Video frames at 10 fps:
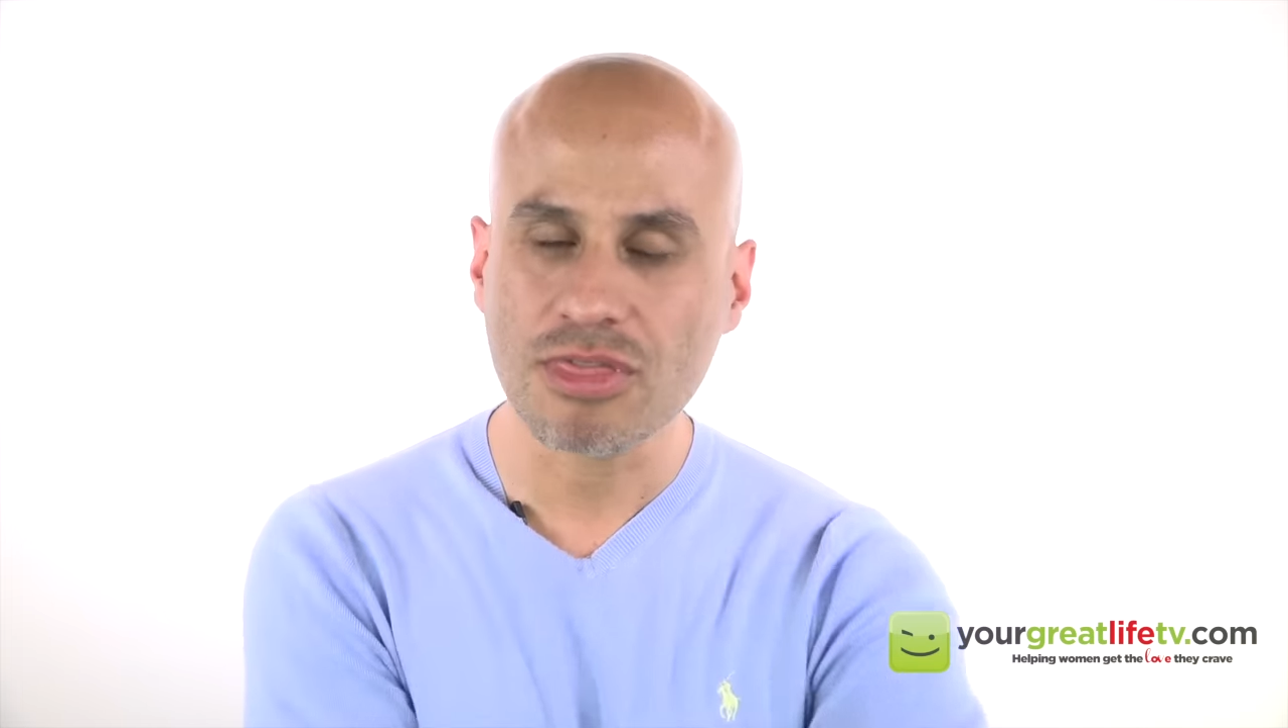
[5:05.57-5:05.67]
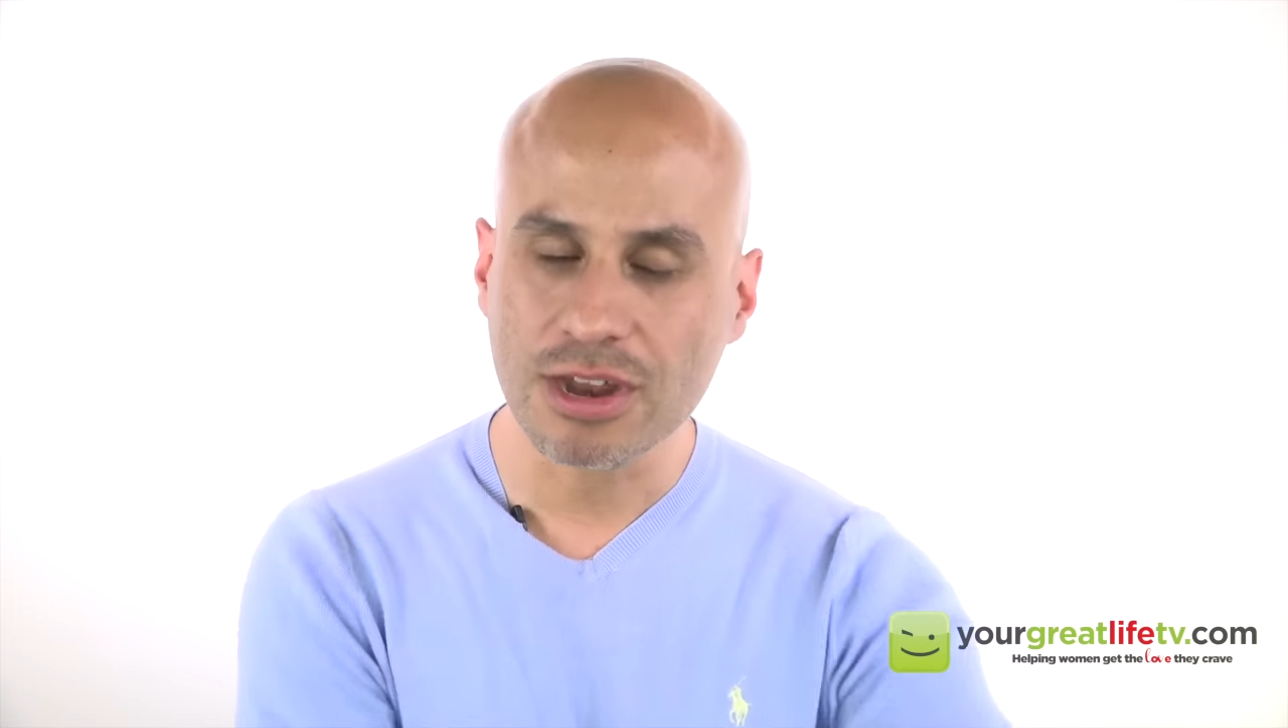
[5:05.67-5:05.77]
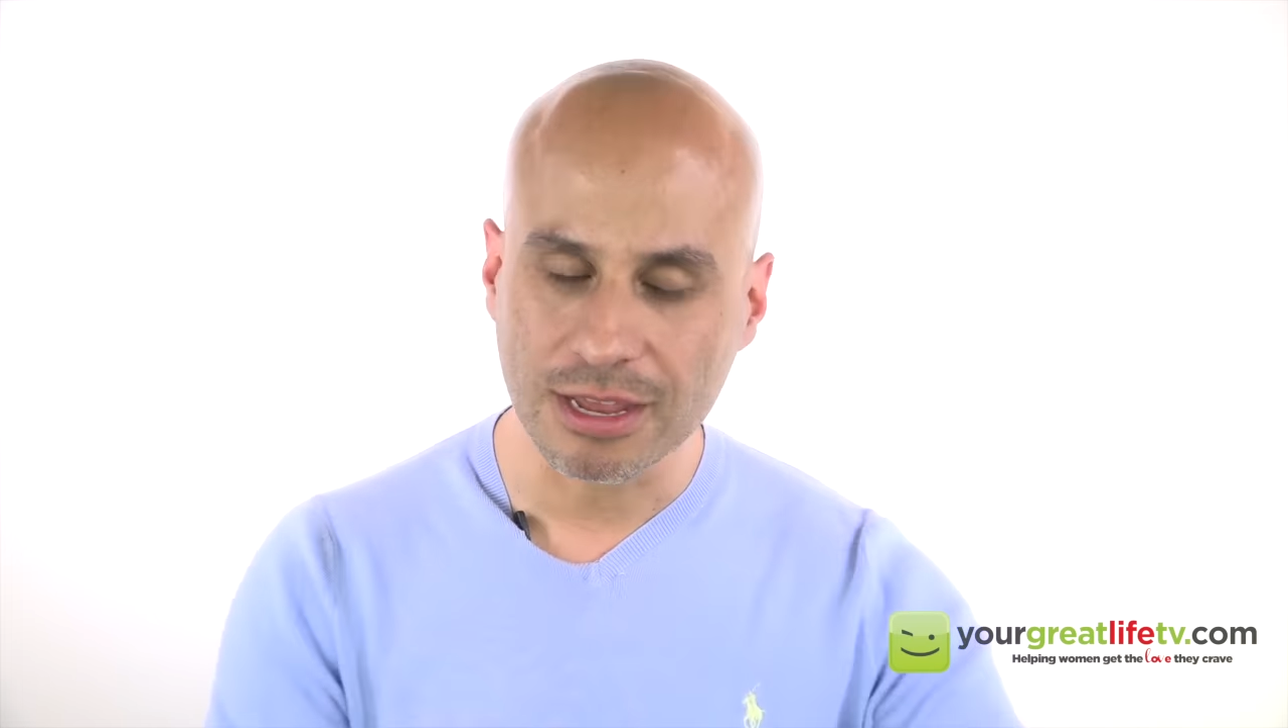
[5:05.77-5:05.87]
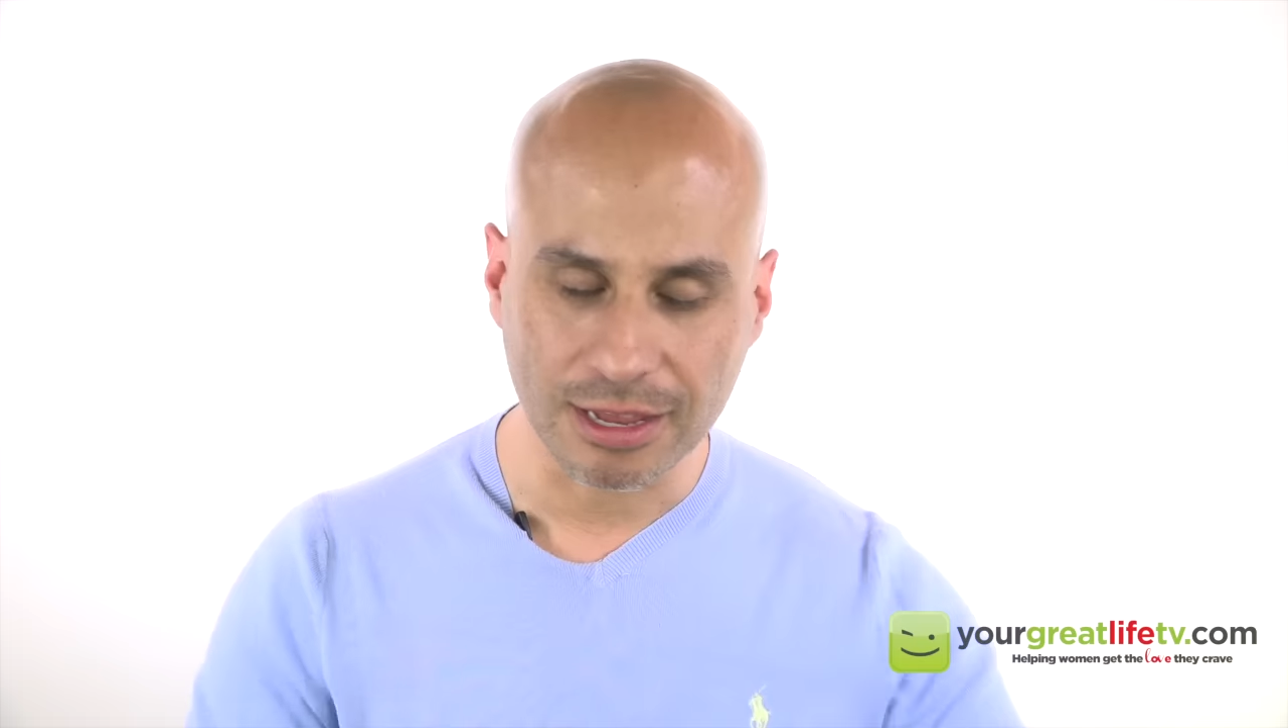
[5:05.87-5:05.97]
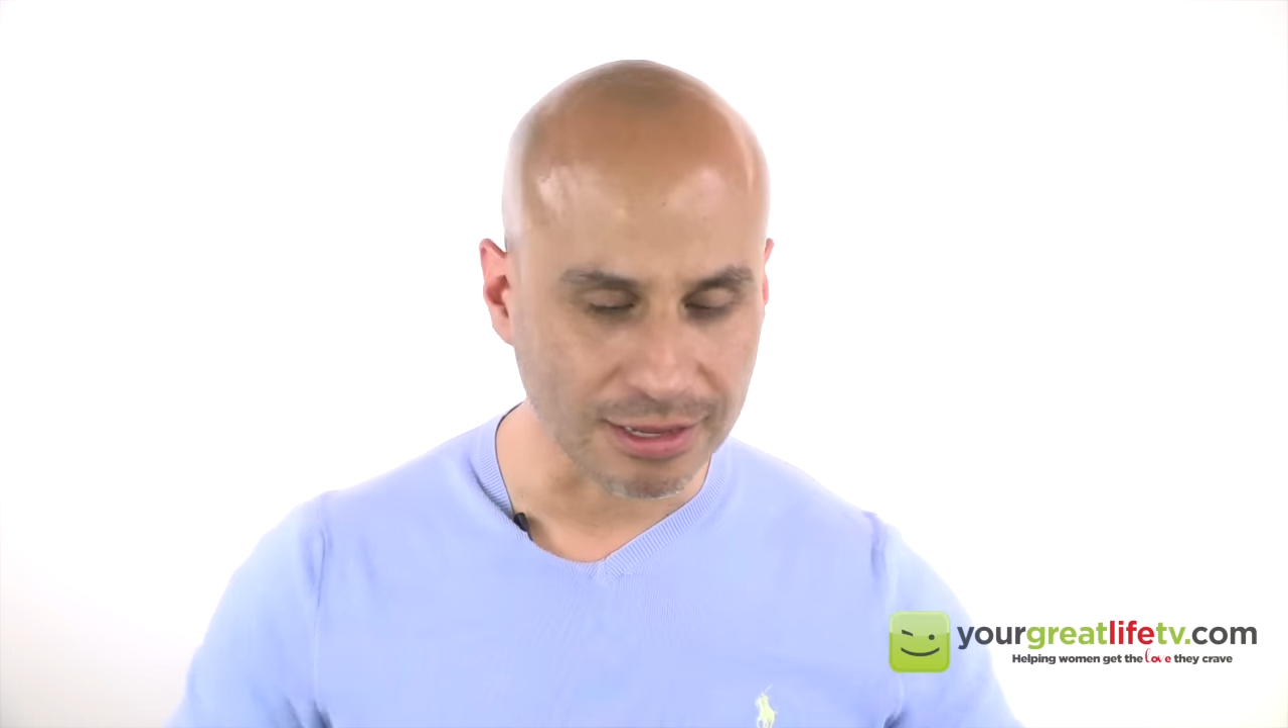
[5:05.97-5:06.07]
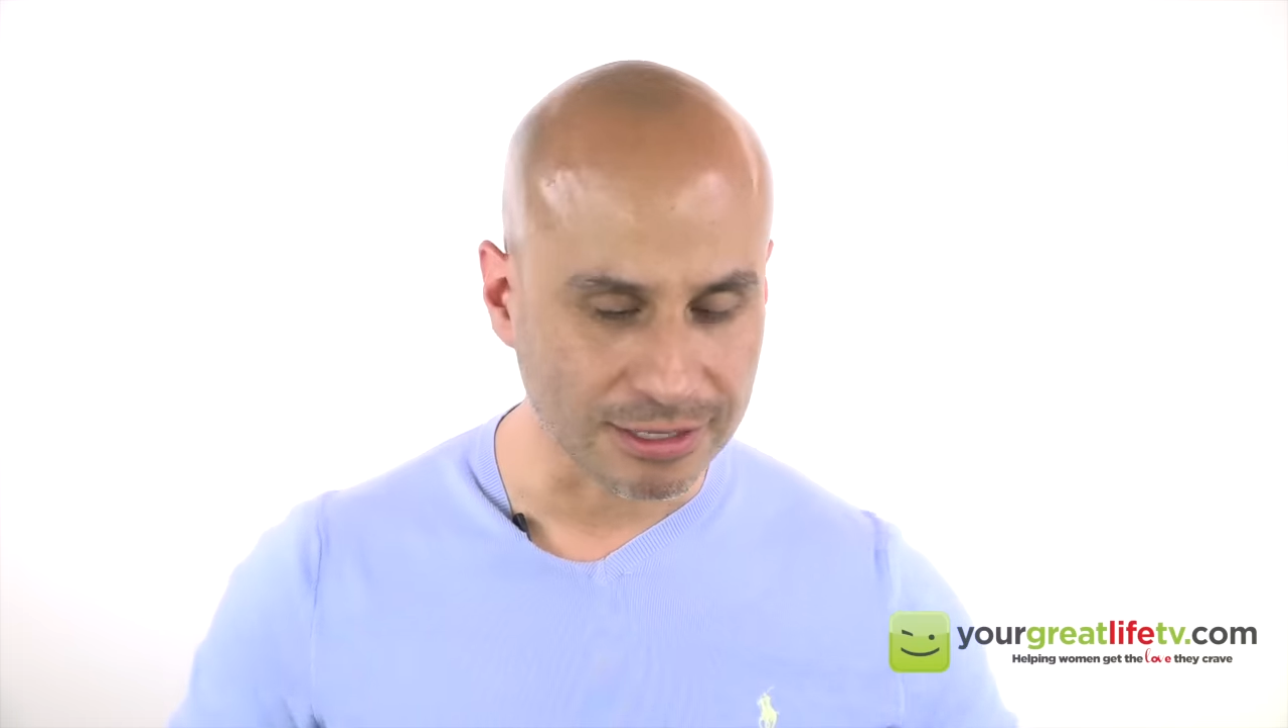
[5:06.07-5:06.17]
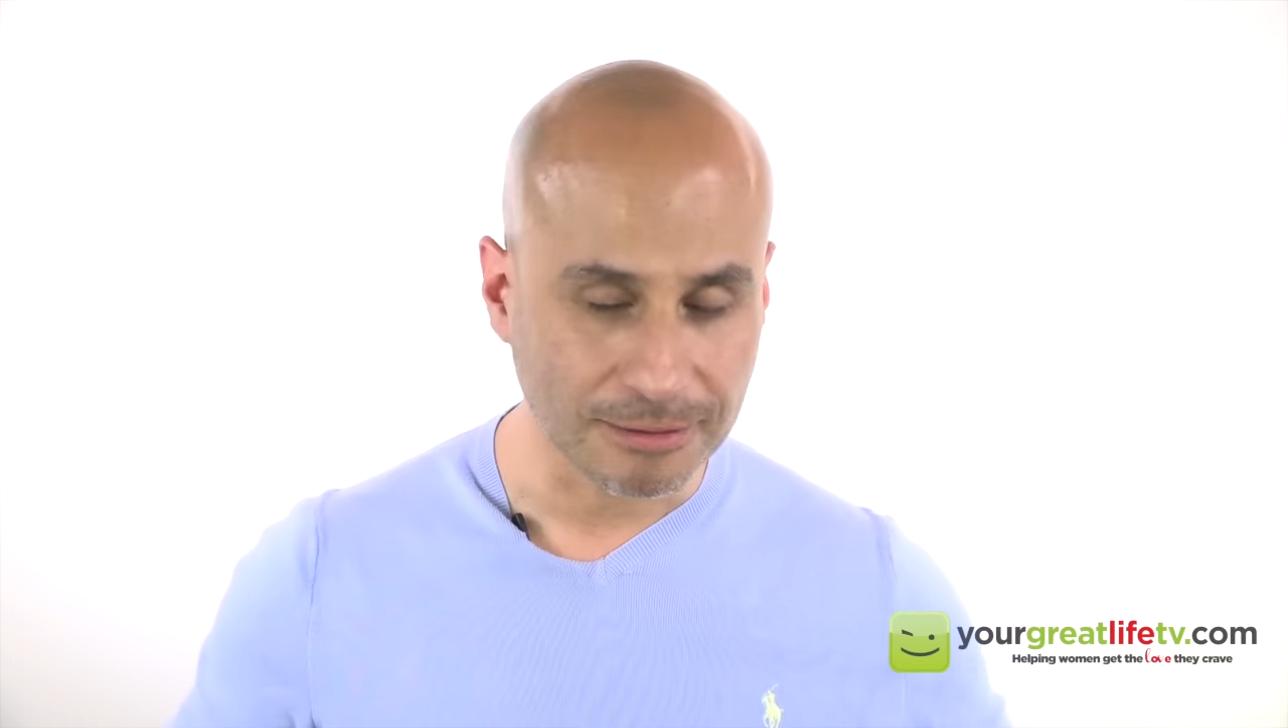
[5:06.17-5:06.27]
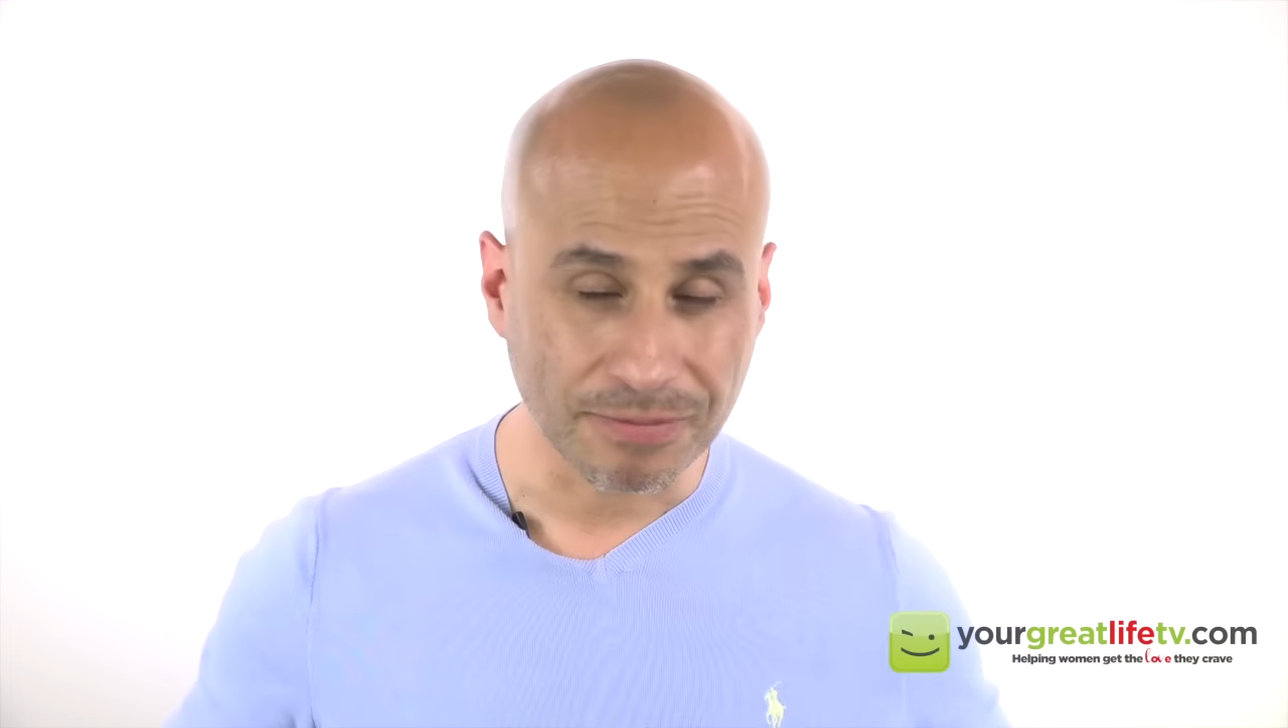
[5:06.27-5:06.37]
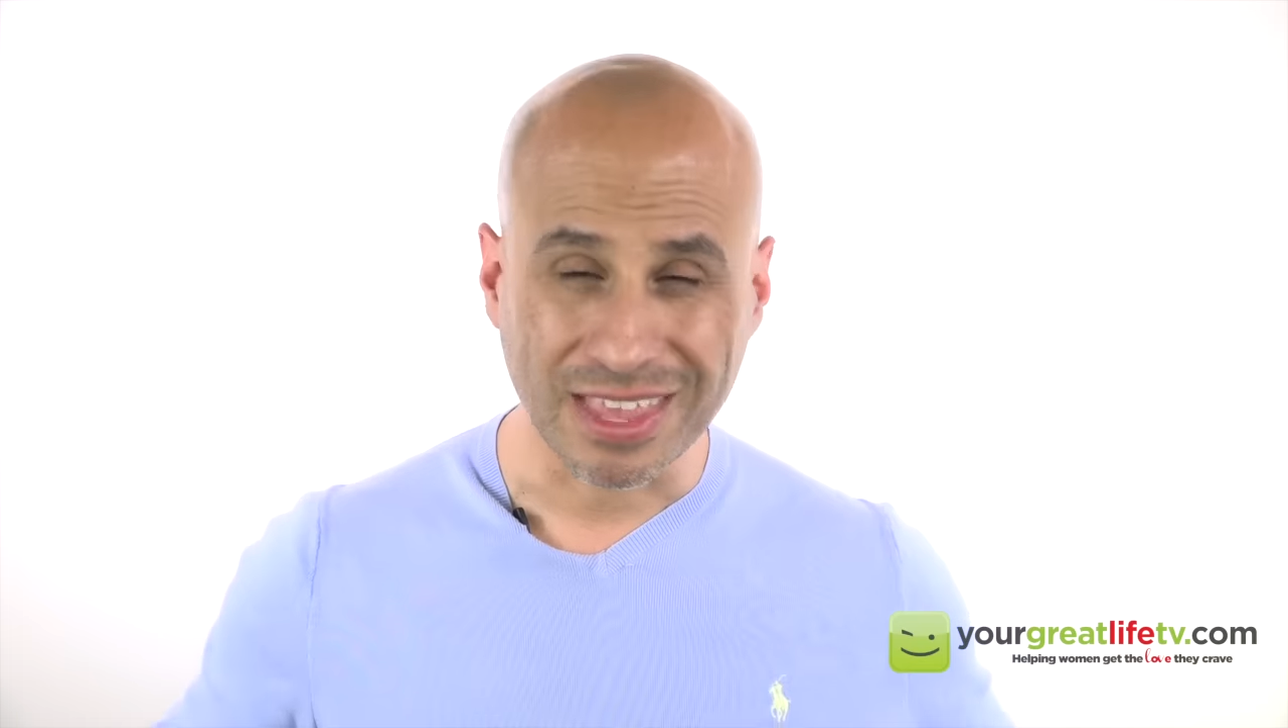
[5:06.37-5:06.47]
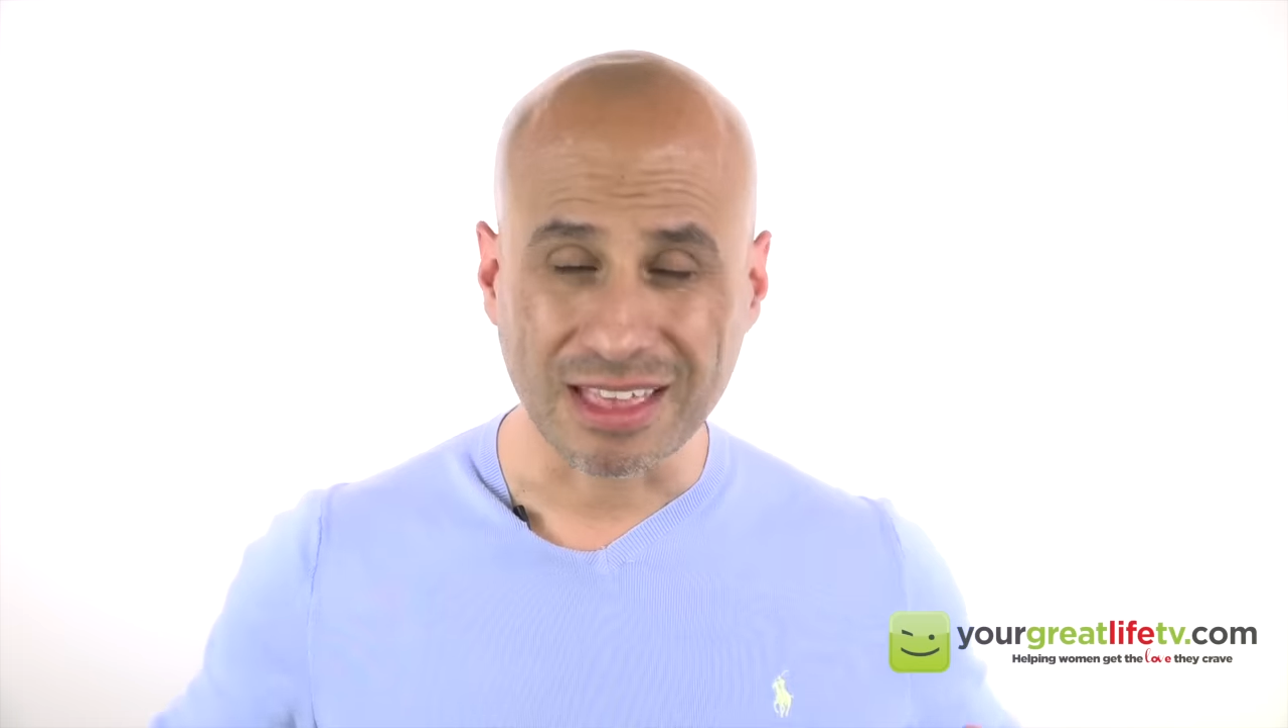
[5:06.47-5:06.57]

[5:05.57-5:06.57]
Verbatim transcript: three is